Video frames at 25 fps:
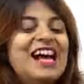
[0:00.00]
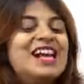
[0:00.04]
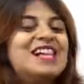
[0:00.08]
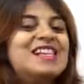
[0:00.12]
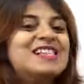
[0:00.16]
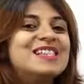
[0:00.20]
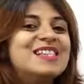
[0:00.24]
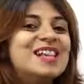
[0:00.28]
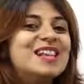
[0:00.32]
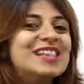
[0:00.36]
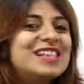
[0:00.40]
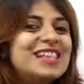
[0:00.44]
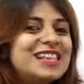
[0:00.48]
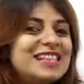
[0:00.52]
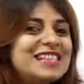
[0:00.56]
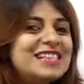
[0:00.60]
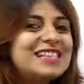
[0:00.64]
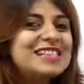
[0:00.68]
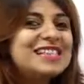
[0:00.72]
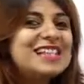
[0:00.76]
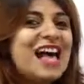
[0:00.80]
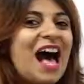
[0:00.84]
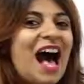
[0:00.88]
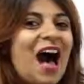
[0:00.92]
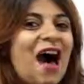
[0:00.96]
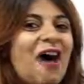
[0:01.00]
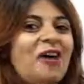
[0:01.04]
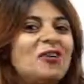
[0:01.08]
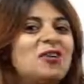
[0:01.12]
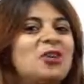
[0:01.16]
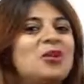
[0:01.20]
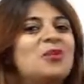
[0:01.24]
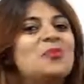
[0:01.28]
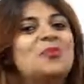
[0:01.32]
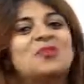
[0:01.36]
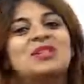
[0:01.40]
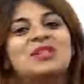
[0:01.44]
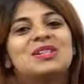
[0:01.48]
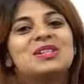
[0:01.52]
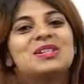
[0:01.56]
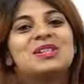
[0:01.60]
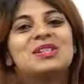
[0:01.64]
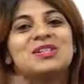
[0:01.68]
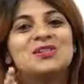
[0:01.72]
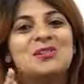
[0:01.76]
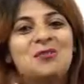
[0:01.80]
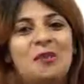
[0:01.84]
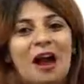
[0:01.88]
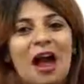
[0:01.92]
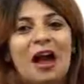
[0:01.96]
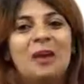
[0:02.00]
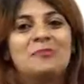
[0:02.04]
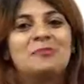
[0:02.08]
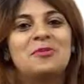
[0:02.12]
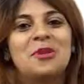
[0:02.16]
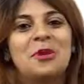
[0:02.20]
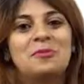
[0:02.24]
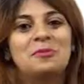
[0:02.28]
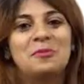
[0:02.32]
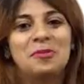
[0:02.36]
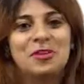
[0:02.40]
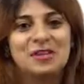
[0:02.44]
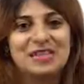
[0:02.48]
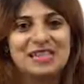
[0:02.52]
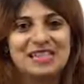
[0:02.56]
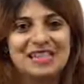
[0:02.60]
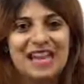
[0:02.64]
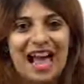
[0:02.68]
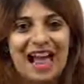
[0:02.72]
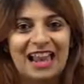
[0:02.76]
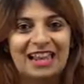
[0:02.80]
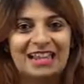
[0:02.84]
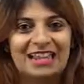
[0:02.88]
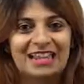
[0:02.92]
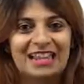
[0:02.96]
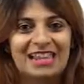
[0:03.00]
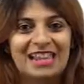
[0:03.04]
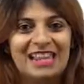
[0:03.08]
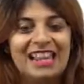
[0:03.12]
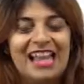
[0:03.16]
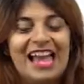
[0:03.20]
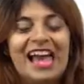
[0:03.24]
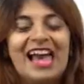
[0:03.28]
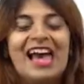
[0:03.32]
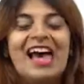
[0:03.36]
so this is how you would describe your personality.